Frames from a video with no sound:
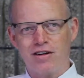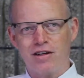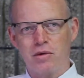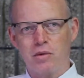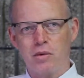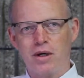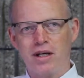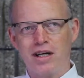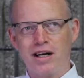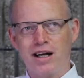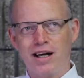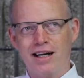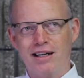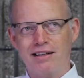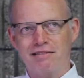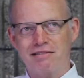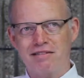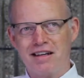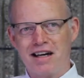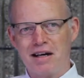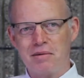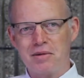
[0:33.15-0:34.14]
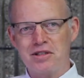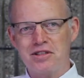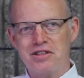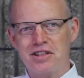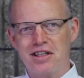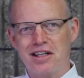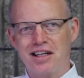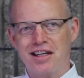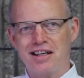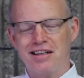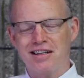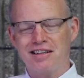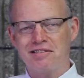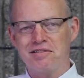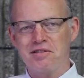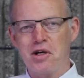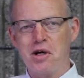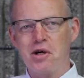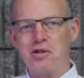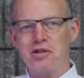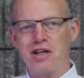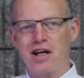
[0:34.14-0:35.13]
And one night I was sitting in a
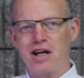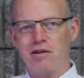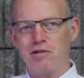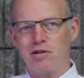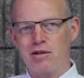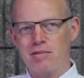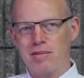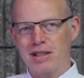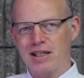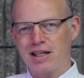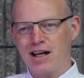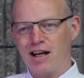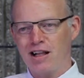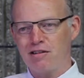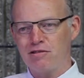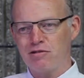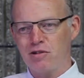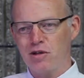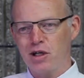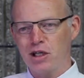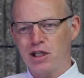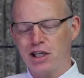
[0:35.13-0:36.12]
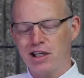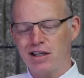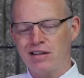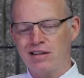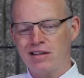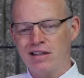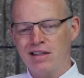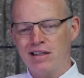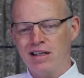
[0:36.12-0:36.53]
hotel room in California